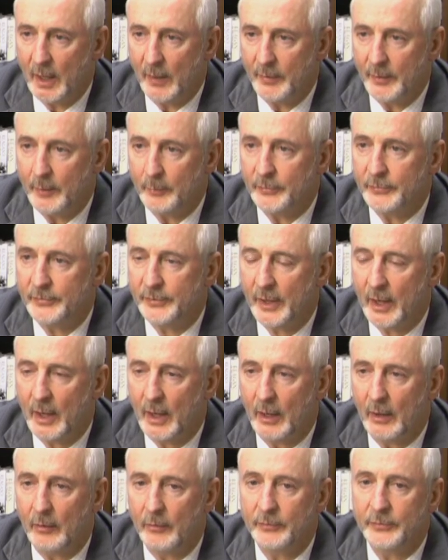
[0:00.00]
on
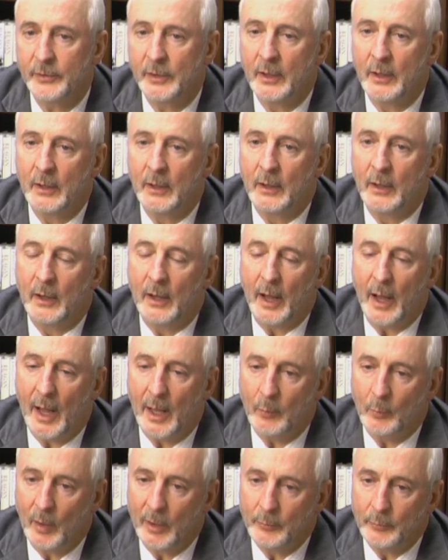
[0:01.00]
themselves.
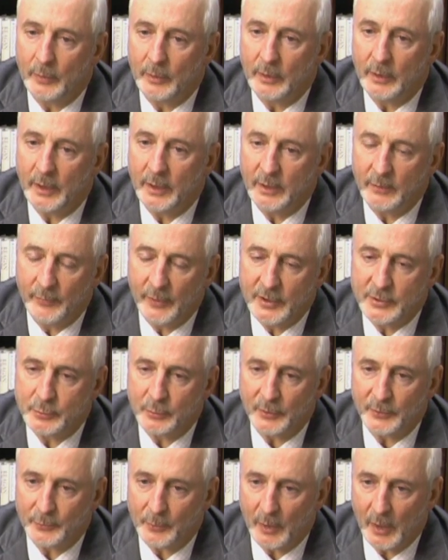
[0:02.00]
And when
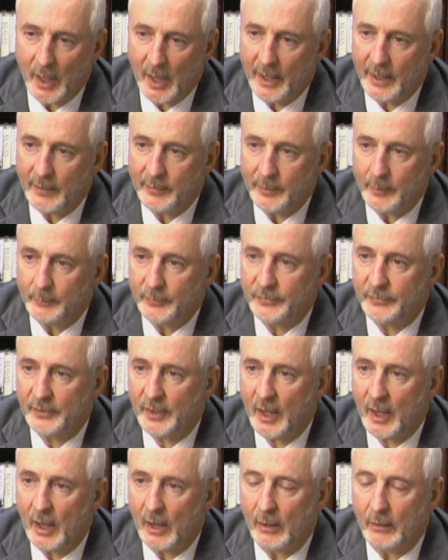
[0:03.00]
individuals rely on
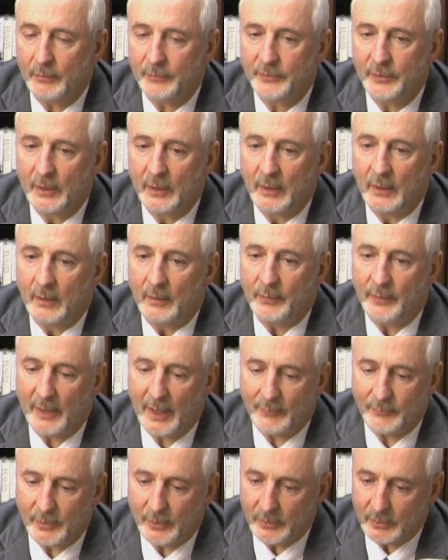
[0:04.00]
themselves, they
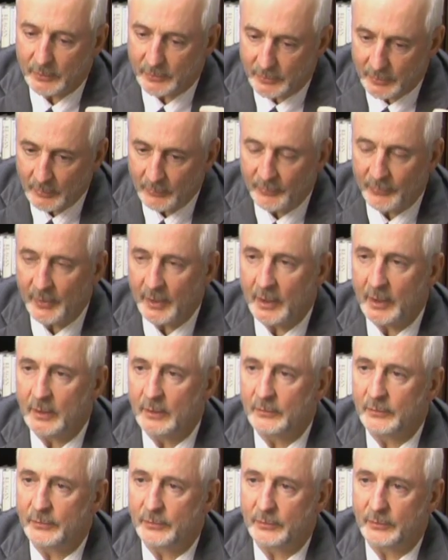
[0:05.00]
have to do
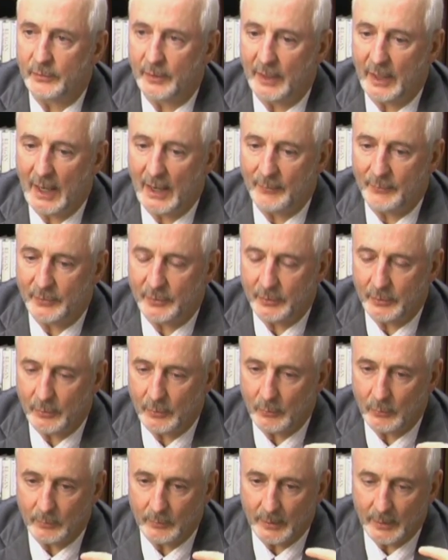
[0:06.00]
things, they have
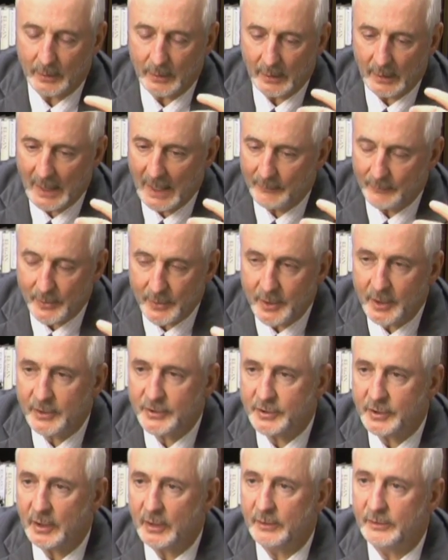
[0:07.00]
to uh, have
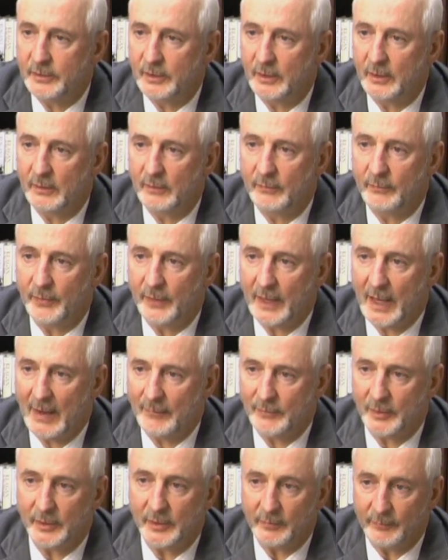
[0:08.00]
initiative, they
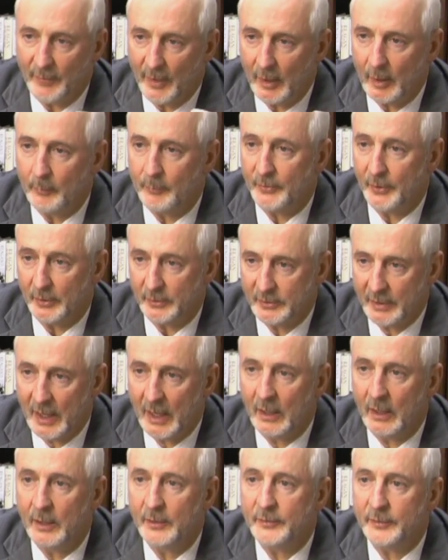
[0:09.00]
have to develop their
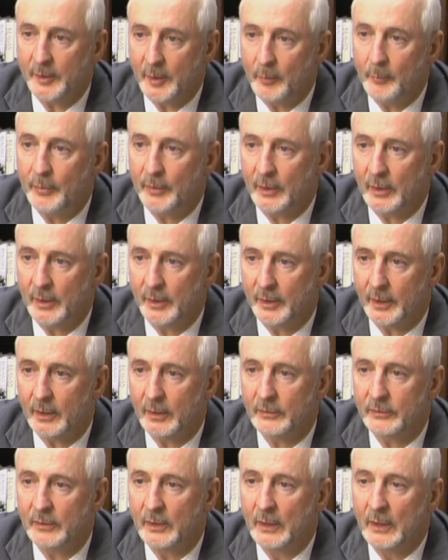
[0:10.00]
talents and
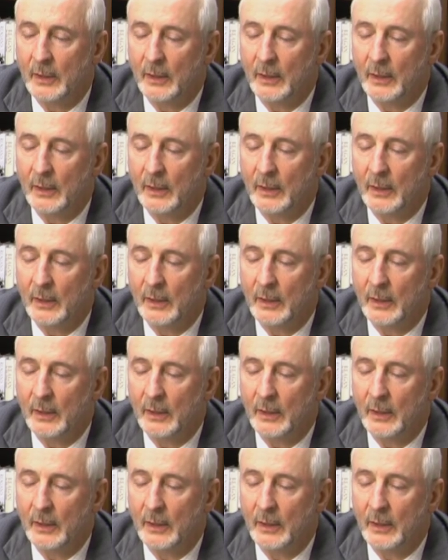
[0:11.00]
abilities,